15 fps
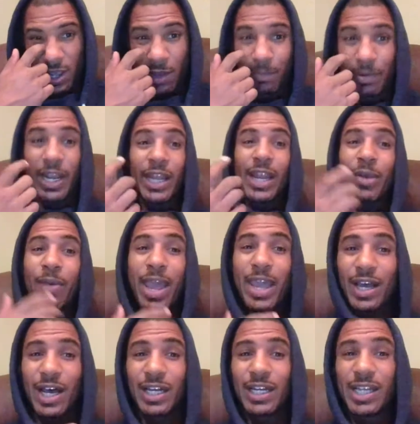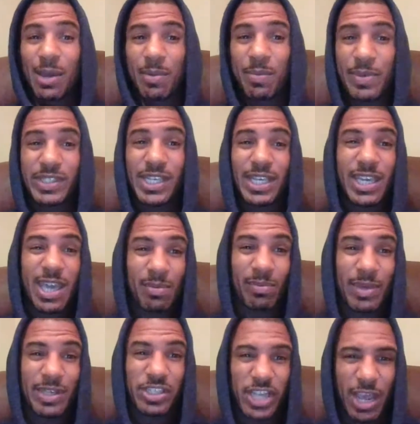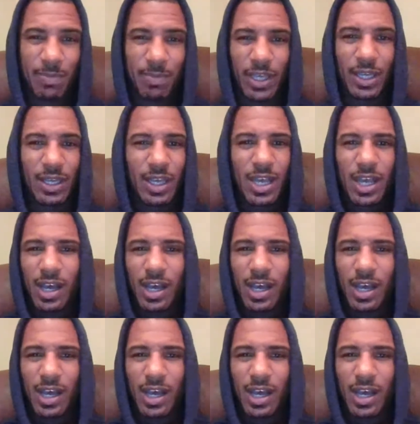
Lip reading: But at any rate, the WBC kept him as champion.